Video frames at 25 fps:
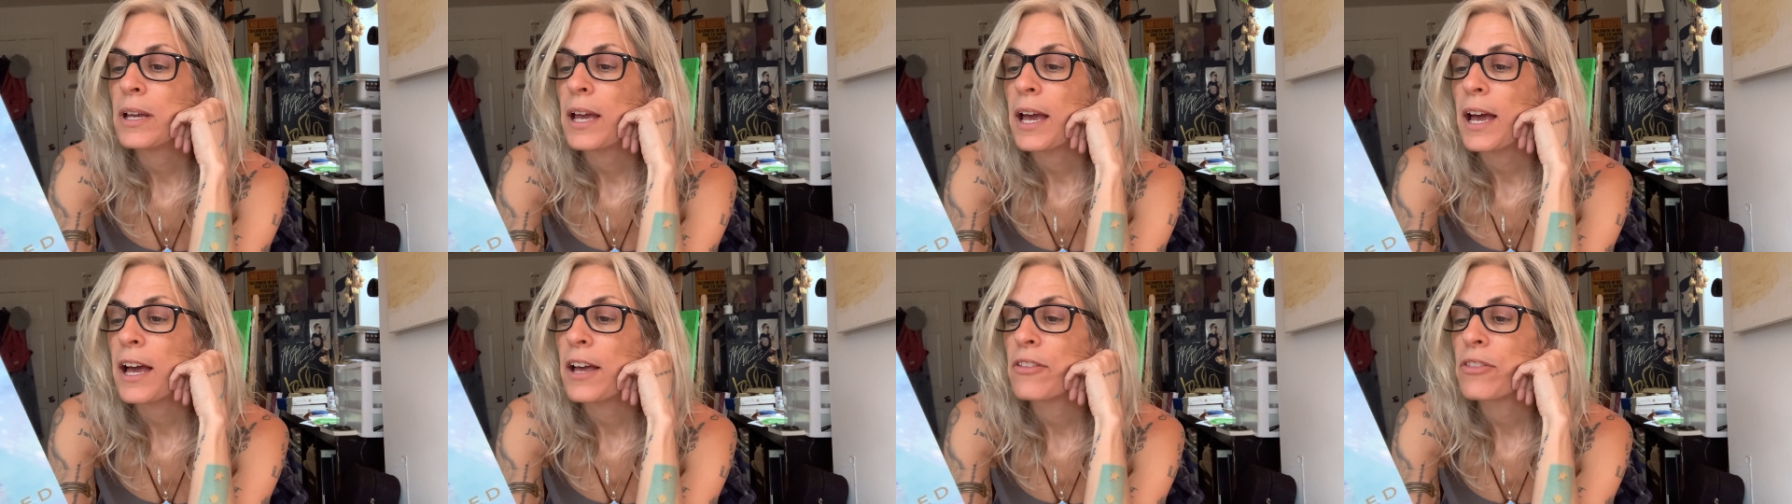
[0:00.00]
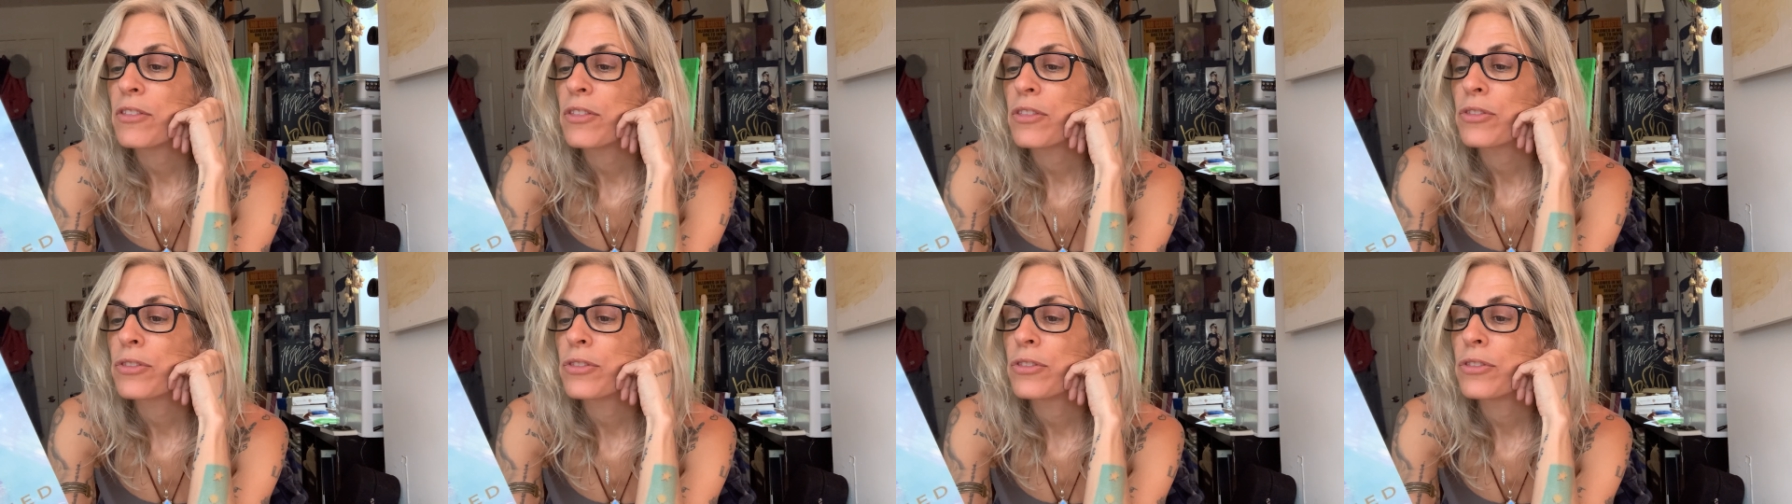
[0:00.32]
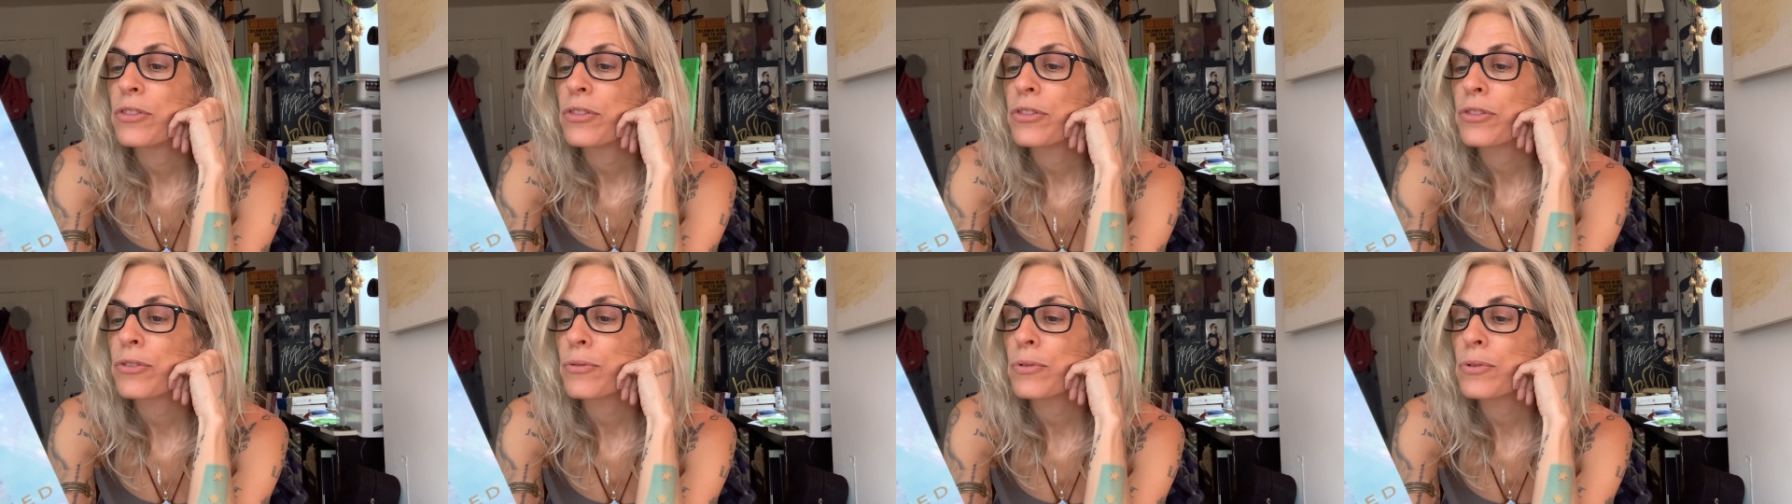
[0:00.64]
And
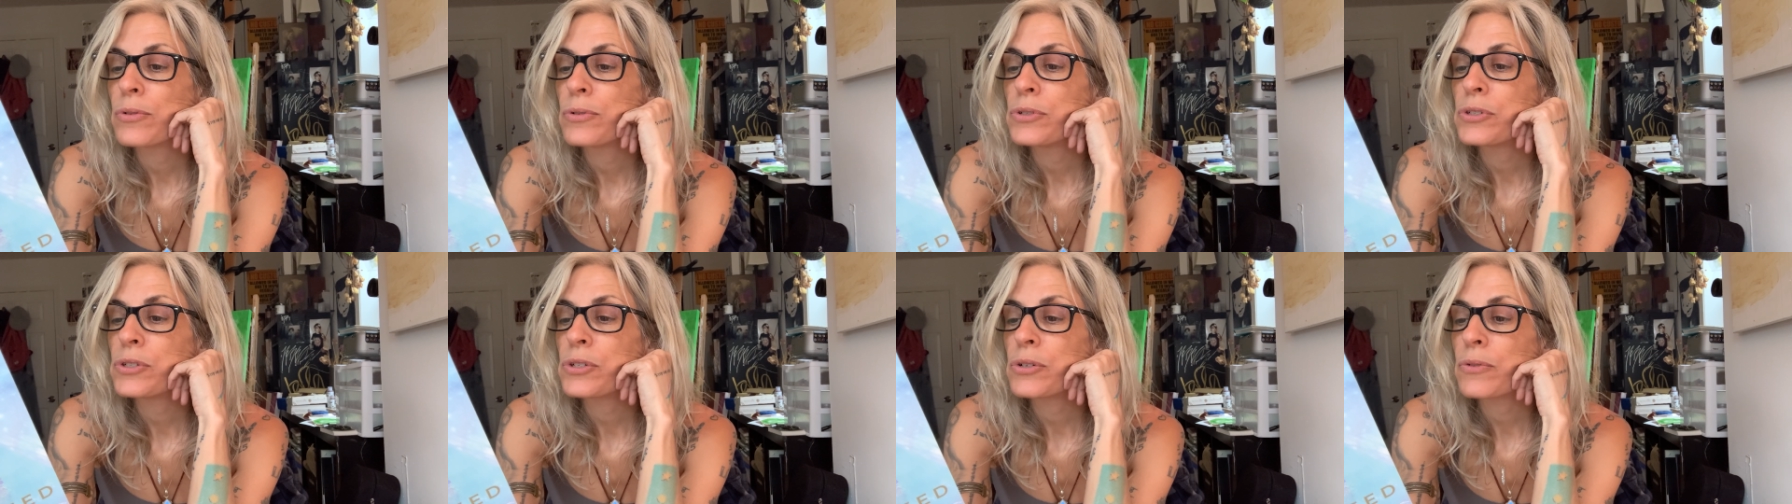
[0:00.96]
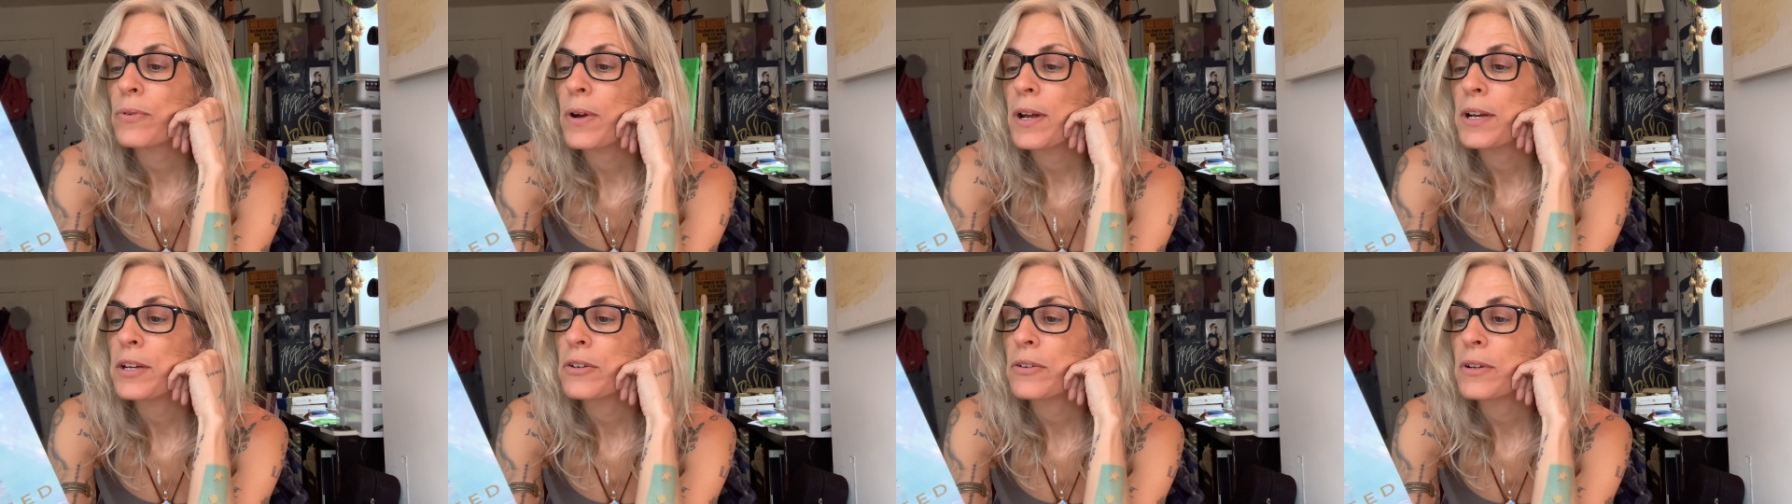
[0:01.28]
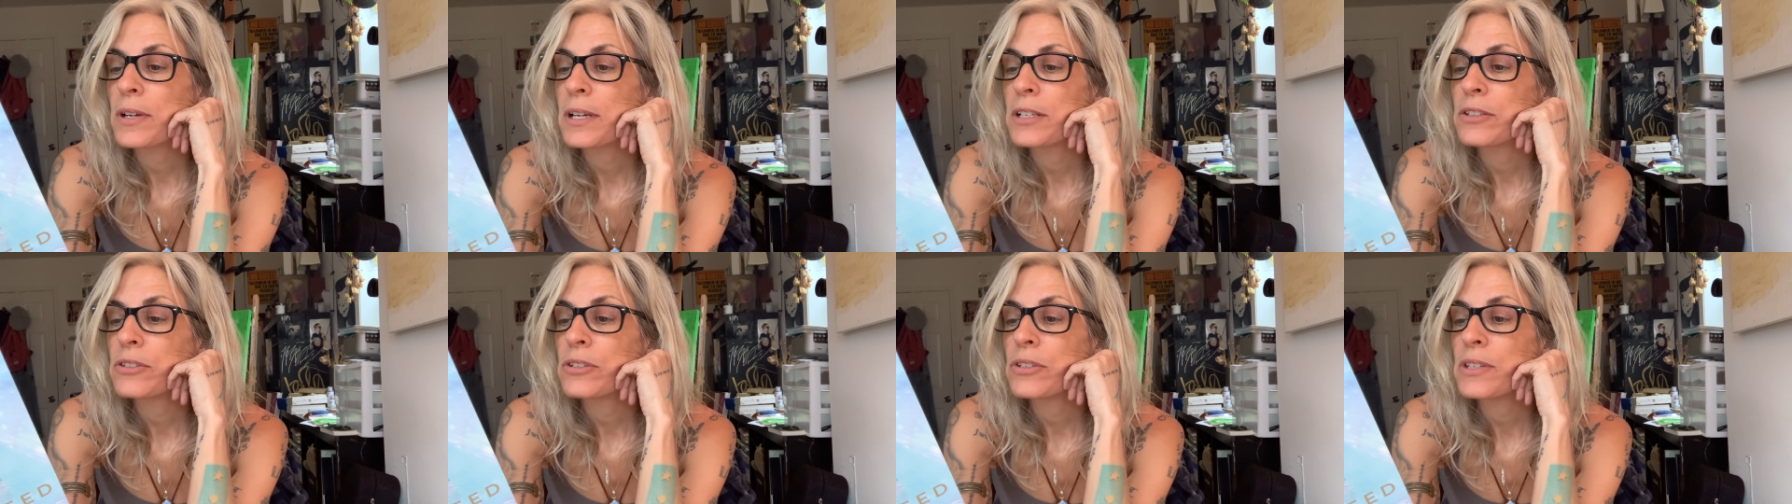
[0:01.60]
through
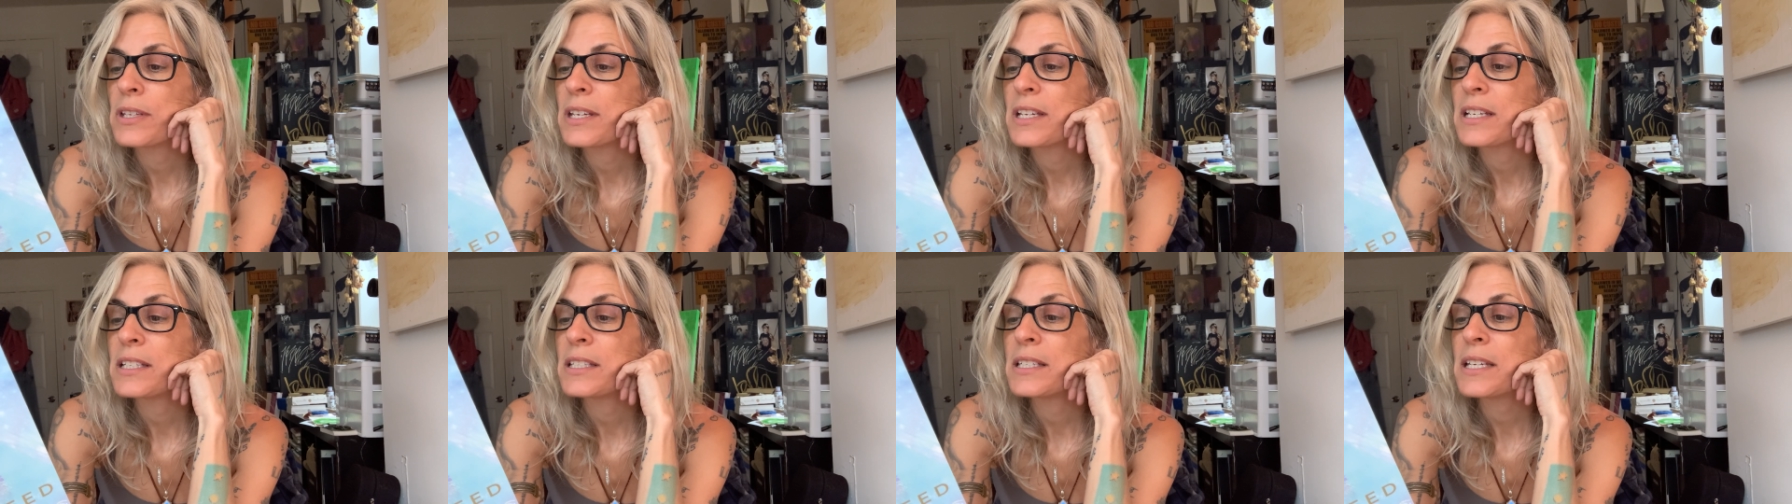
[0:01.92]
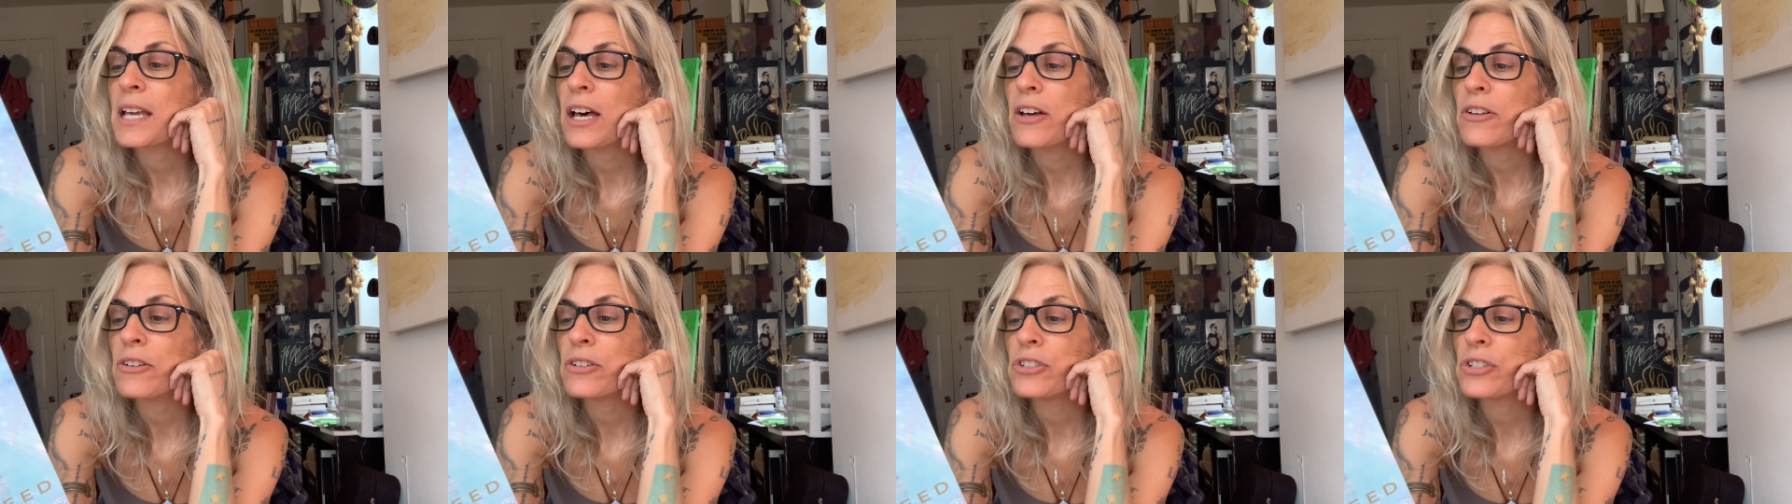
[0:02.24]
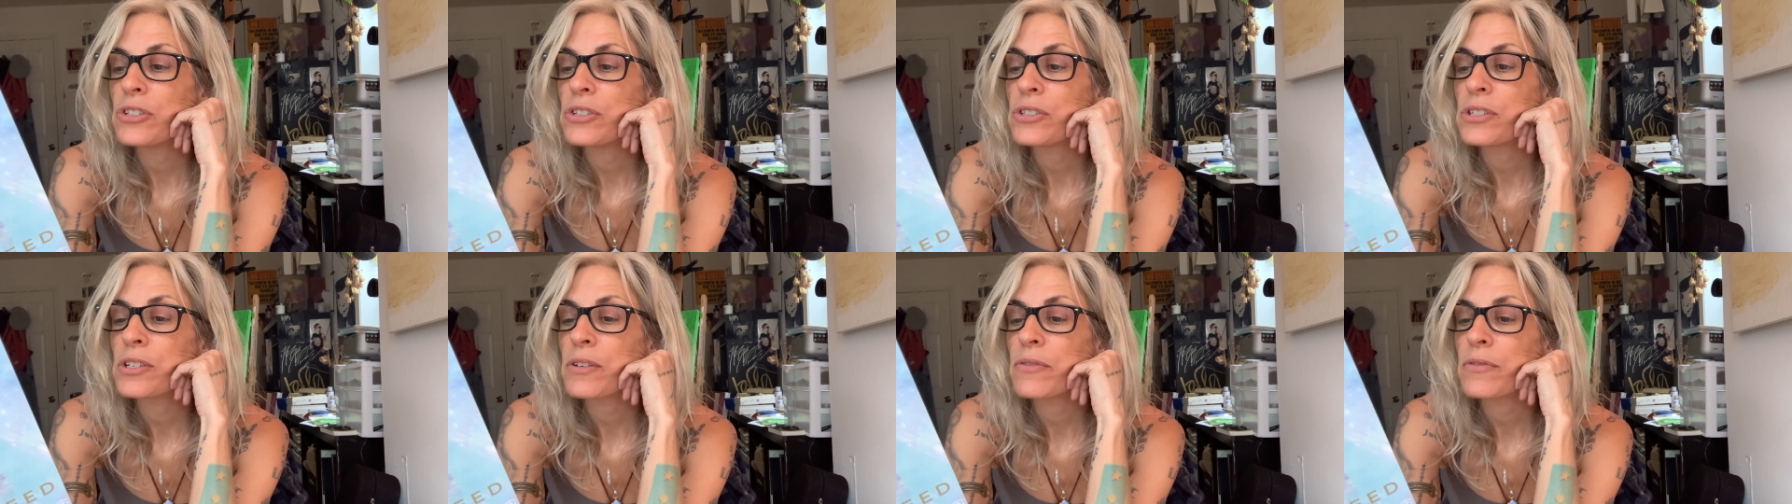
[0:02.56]
surrendering to the
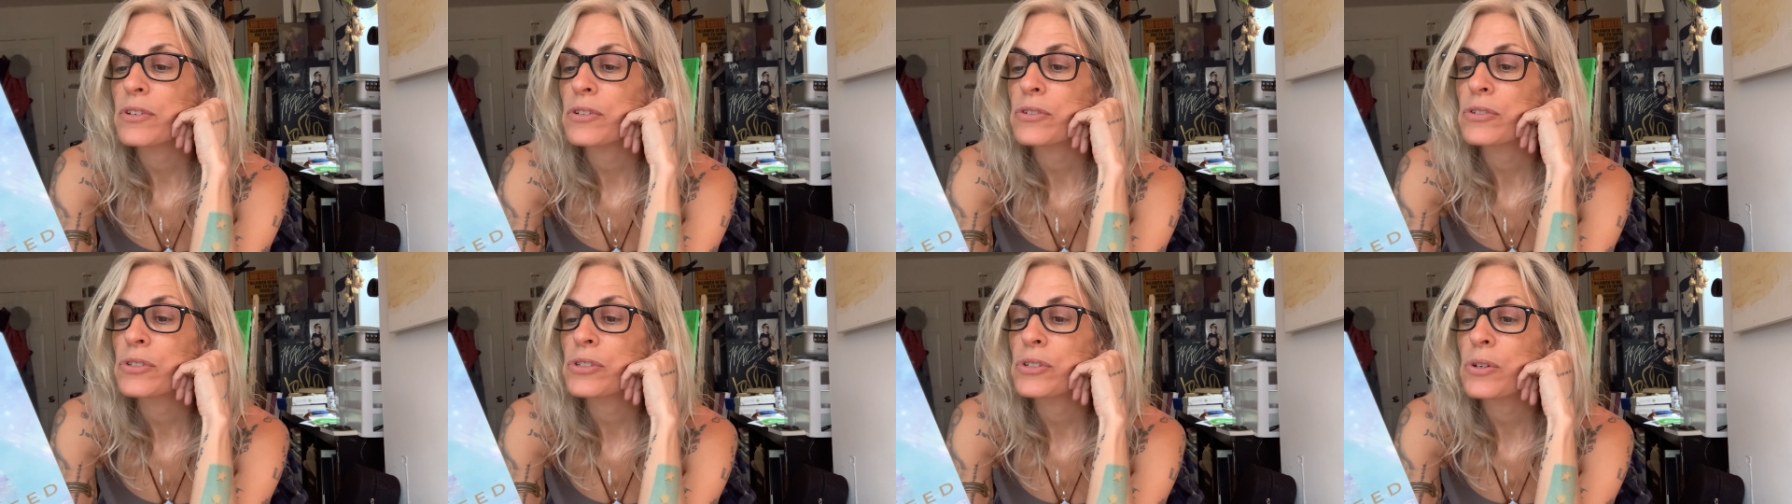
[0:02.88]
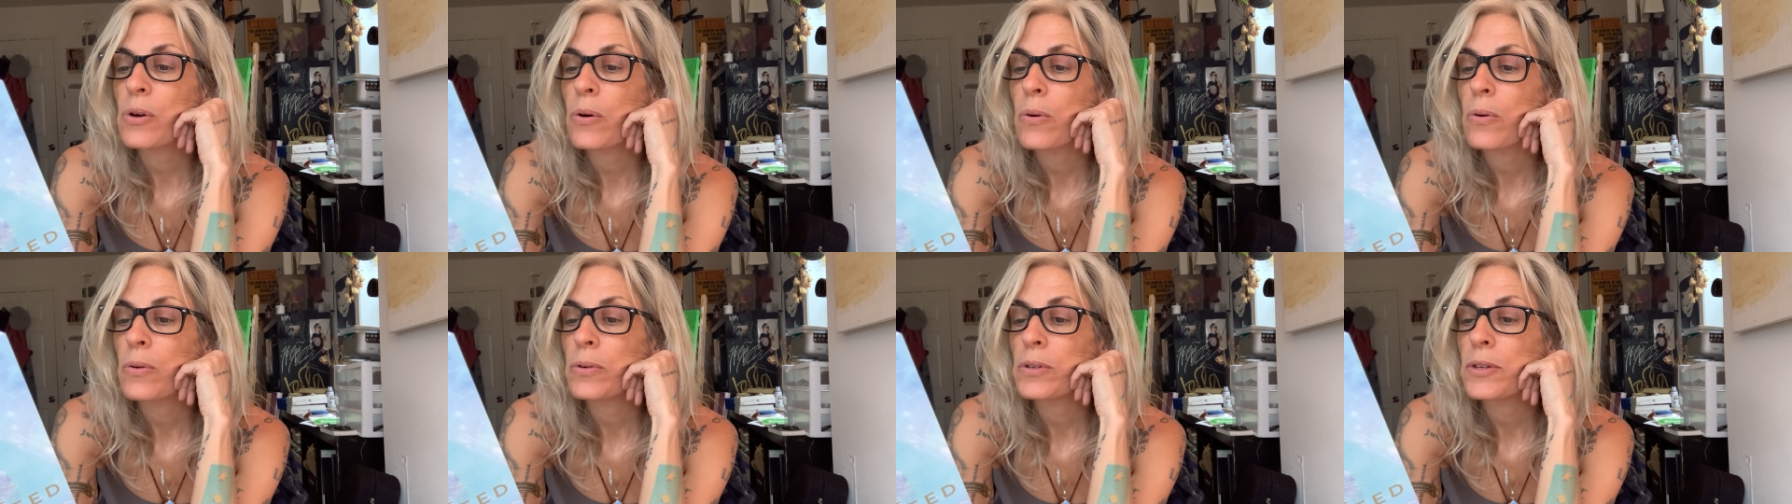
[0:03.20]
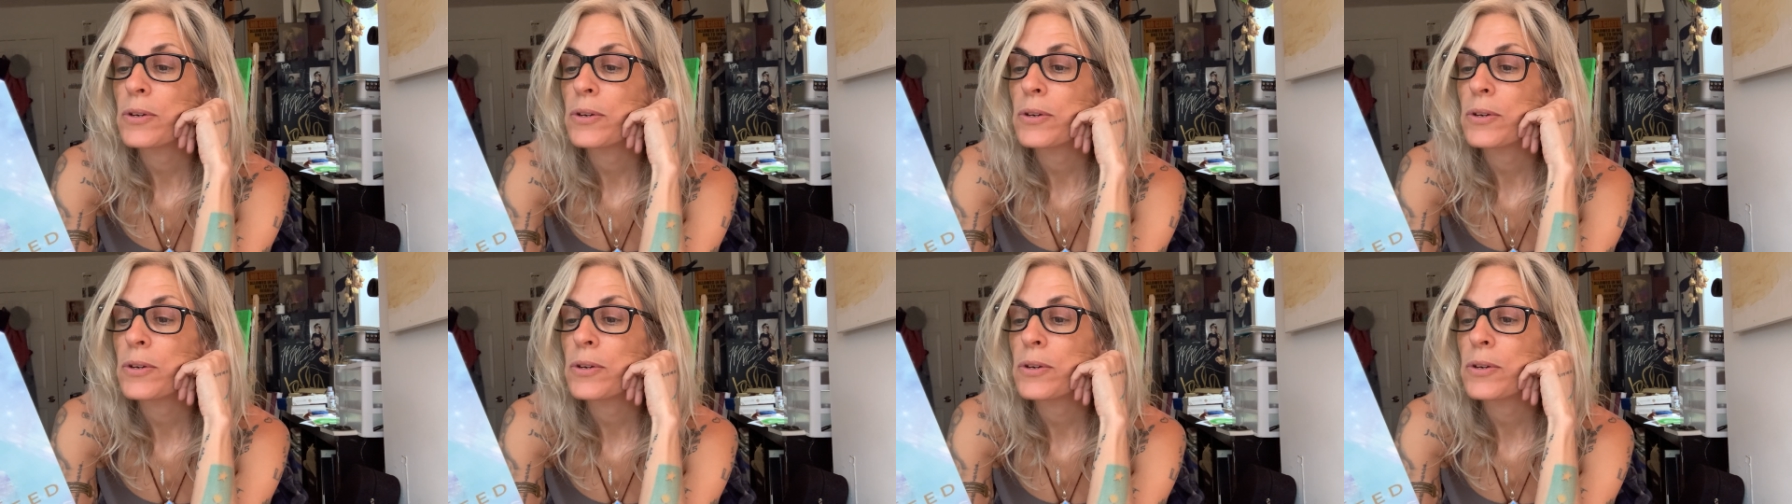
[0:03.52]
intelligence of your soul,